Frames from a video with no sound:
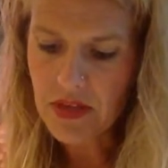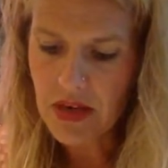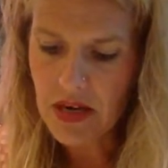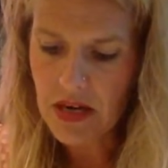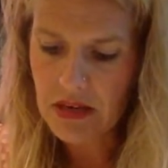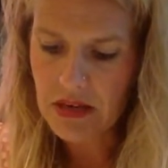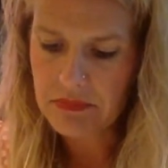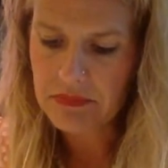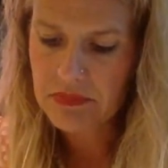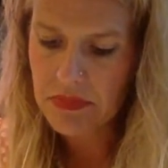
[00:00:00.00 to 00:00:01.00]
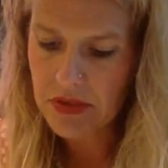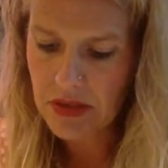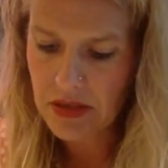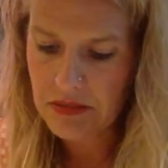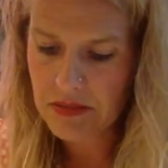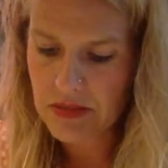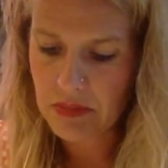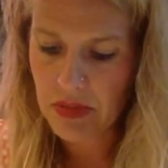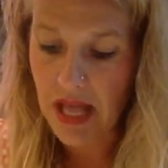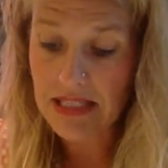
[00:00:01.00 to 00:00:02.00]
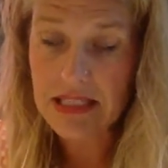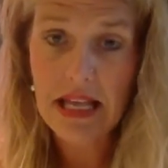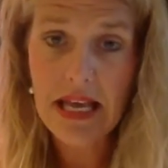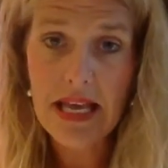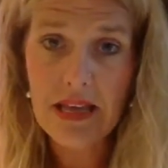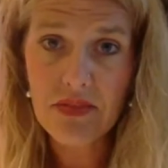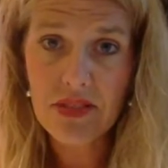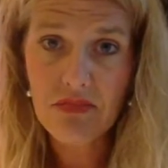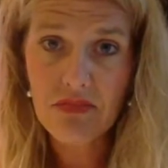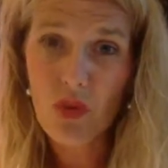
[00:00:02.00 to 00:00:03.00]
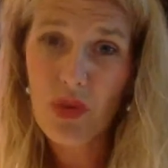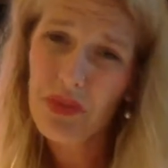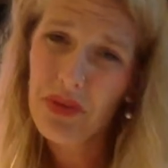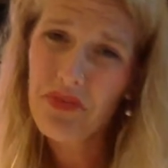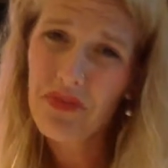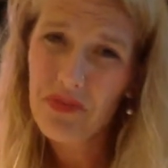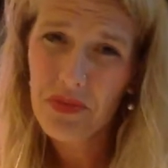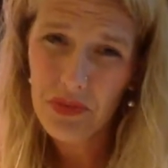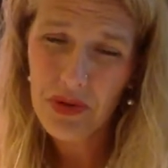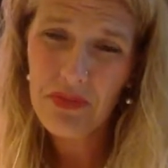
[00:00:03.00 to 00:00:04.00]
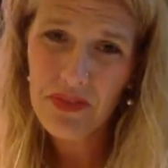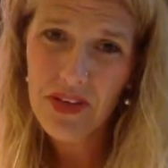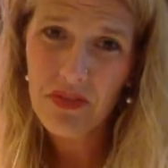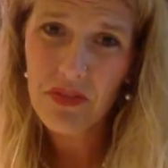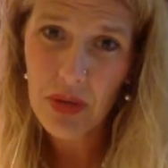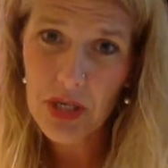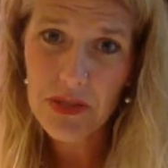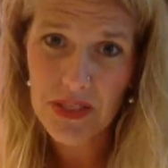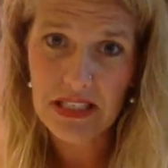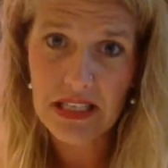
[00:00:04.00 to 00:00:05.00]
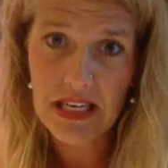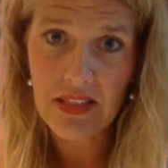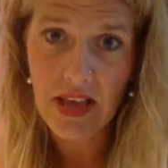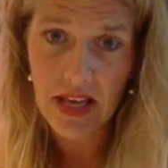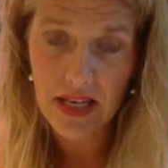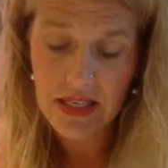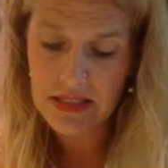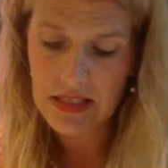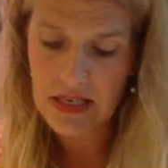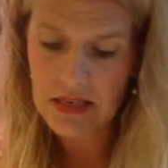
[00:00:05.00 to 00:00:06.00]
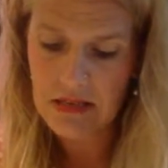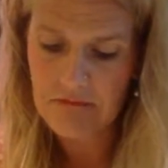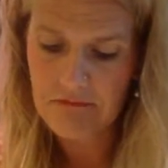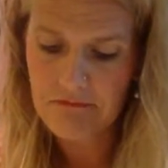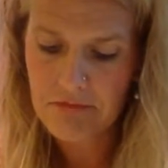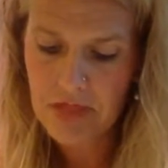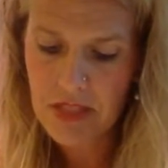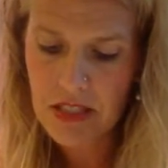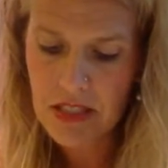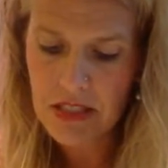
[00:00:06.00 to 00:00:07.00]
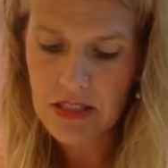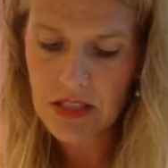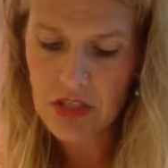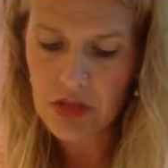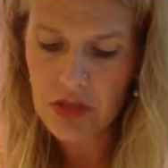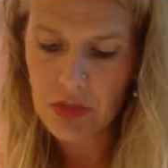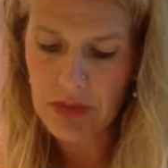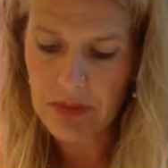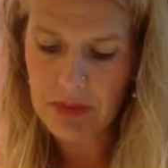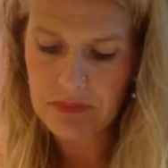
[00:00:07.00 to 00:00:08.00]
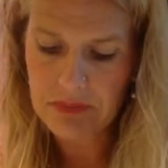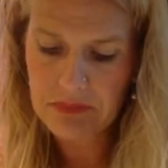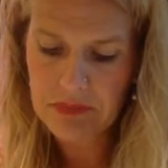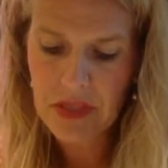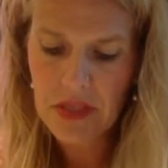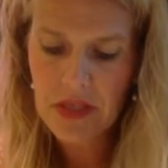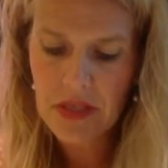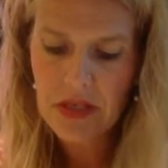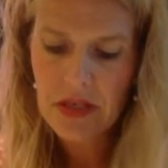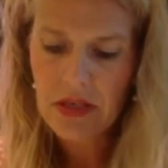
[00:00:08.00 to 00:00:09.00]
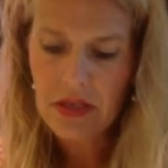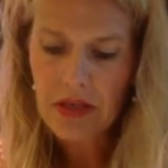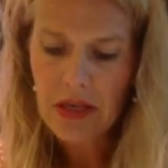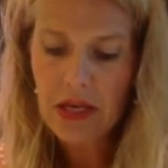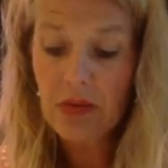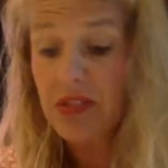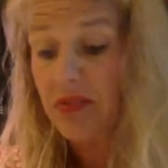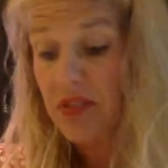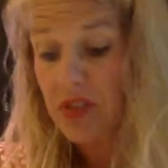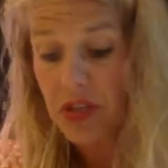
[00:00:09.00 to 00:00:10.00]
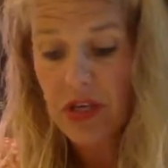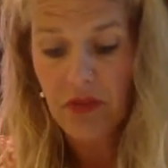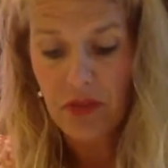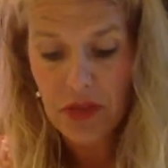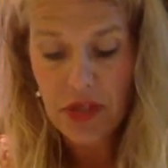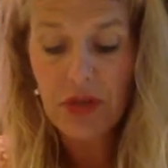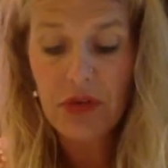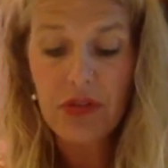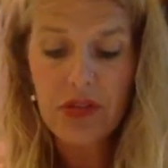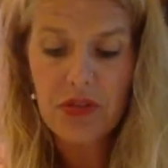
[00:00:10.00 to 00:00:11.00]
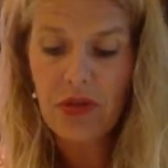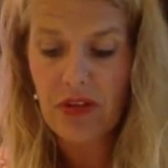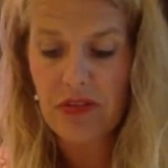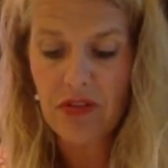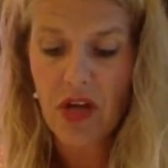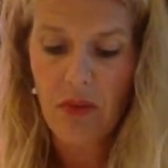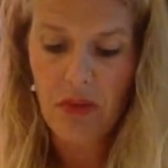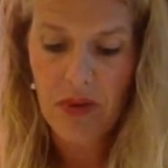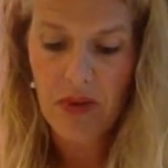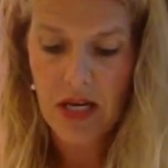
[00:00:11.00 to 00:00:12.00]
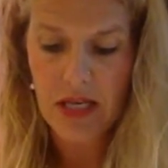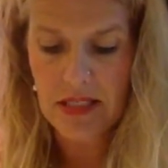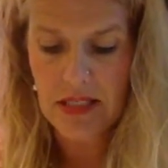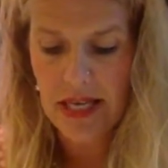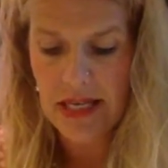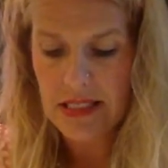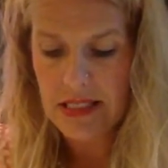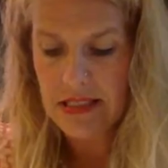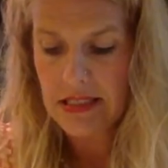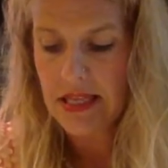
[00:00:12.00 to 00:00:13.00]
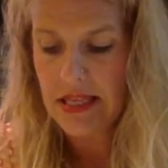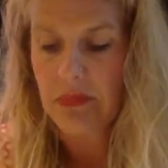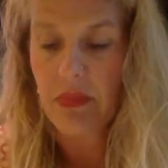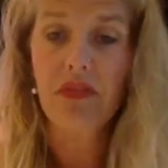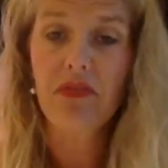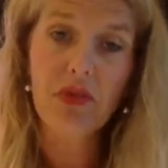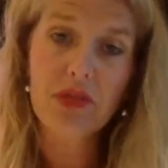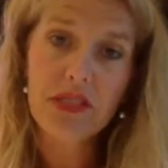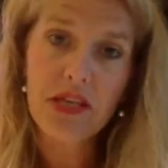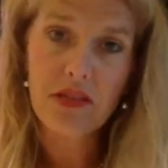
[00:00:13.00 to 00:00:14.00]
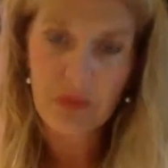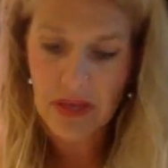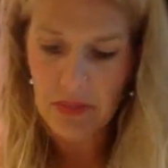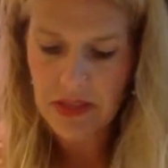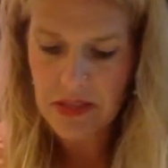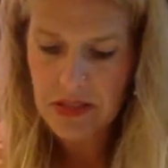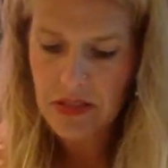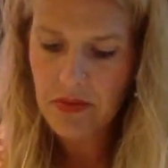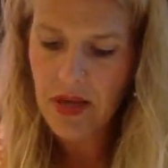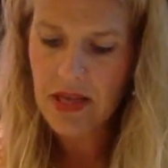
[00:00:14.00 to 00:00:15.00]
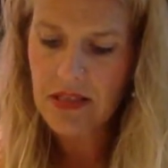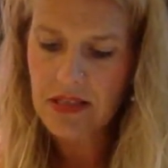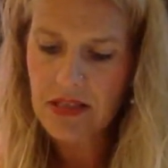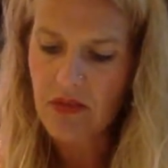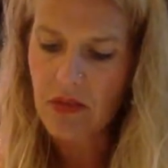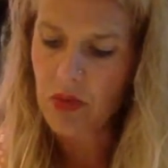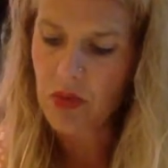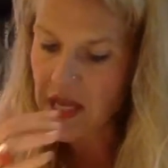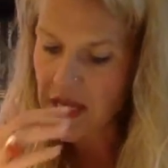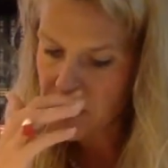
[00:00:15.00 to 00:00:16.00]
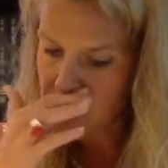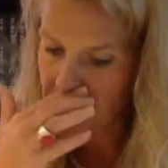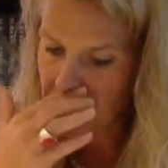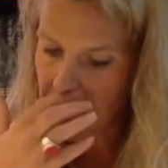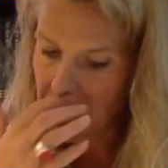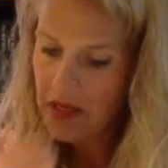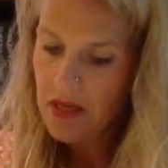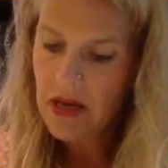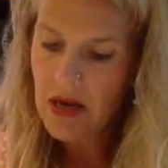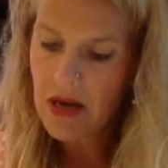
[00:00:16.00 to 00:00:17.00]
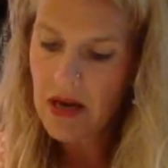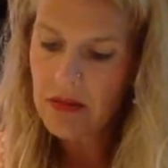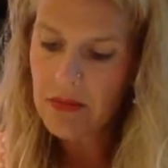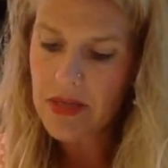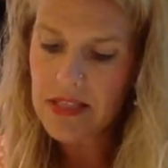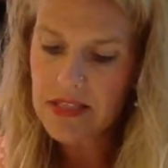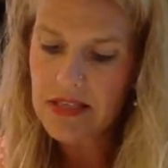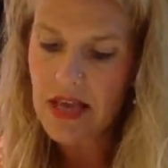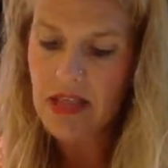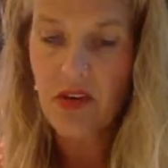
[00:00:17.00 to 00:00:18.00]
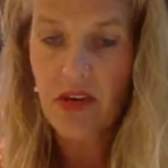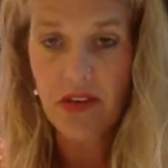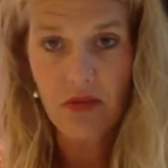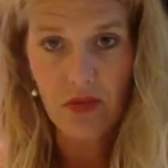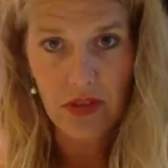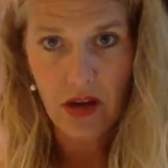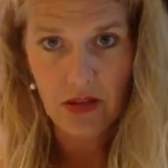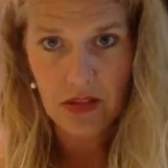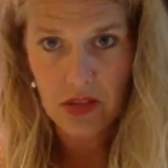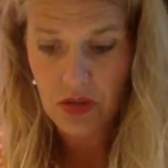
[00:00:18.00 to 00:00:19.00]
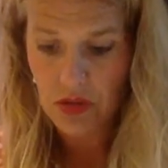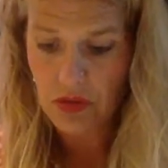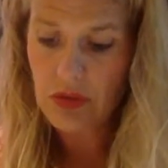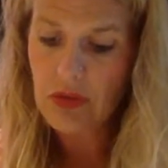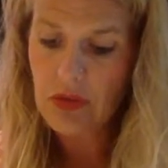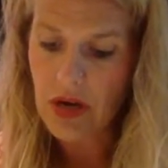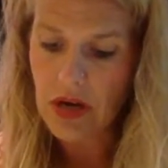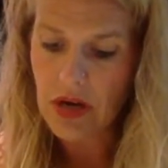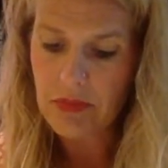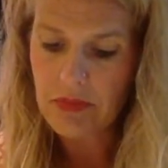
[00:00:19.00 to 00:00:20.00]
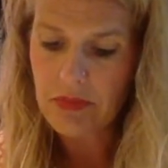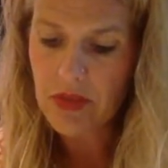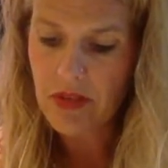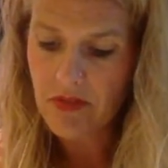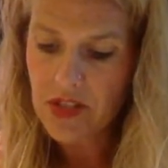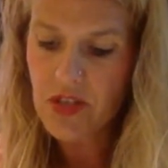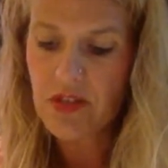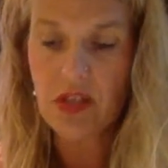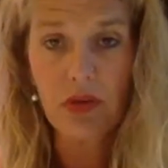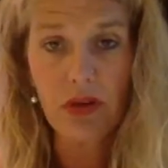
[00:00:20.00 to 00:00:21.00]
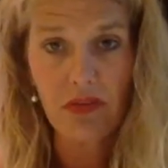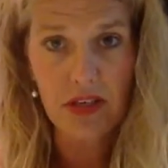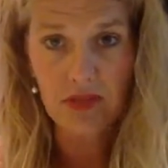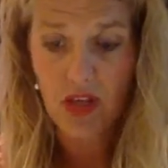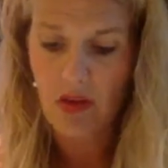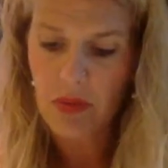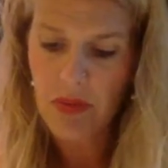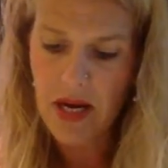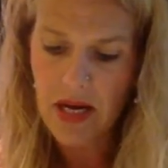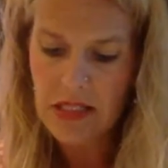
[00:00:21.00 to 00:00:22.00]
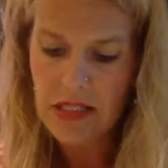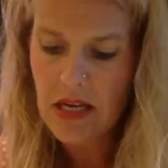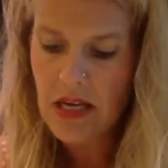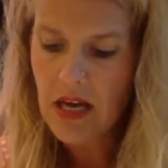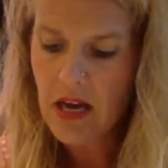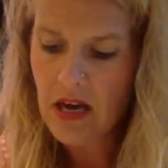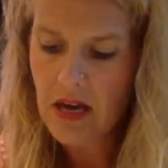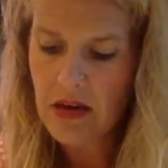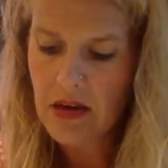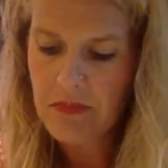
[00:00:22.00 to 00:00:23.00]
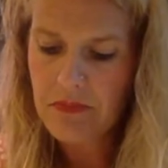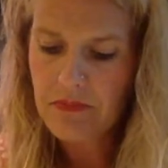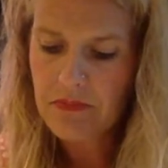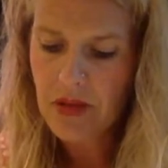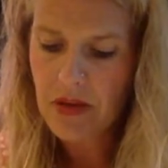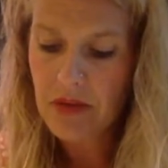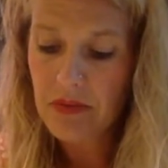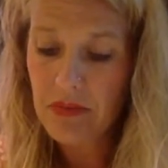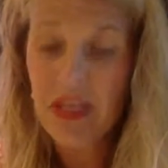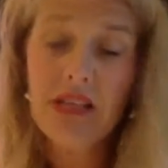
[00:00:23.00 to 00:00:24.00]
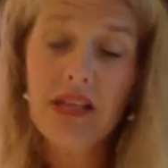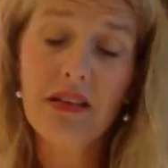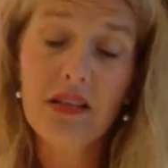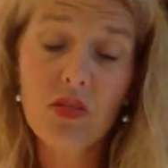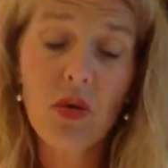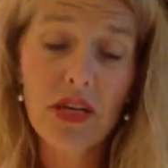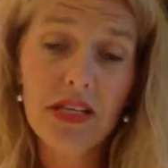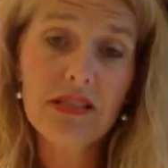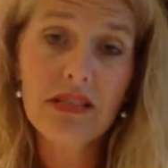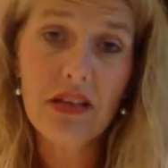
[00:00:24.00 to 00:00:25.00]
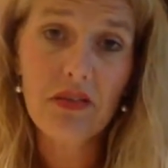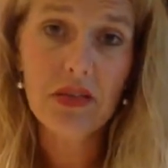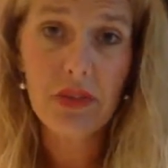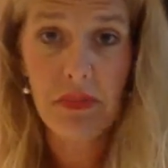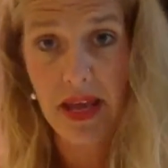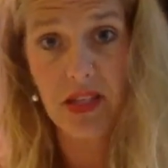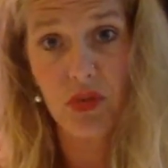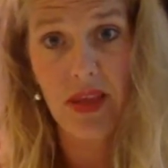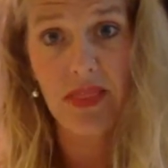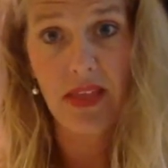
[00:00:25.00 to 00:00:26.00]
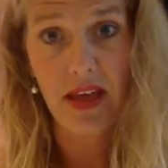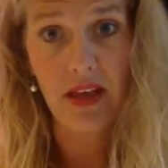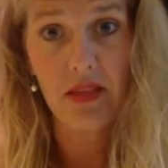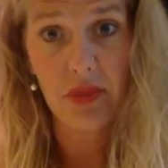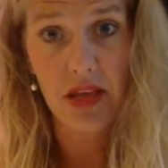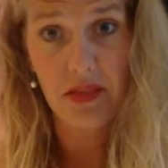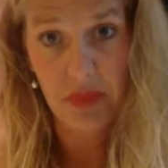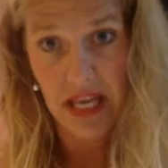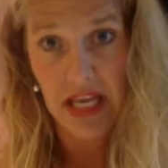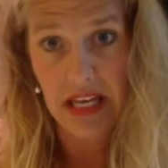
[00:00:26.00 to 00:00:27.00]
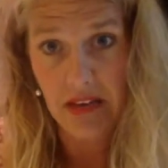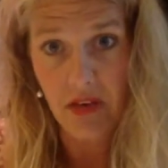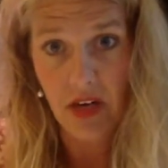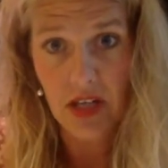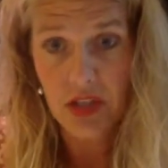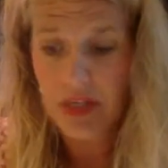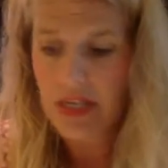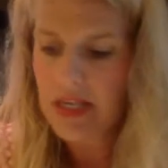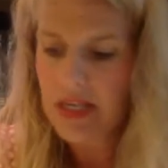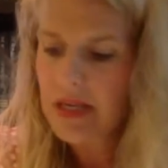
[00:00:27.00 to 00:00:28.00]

the black slaves were 3/5 of a person, and that is just a huge problem. And it was eventually overturned, this 3/5 compromise, in 1868 by the 14th Amendment. Okay, slave importation. It did satisfy for the Constitutional Convention, this 3/5 compromise. Many delegates wanted slavery to be banned right then at the beginning of our country,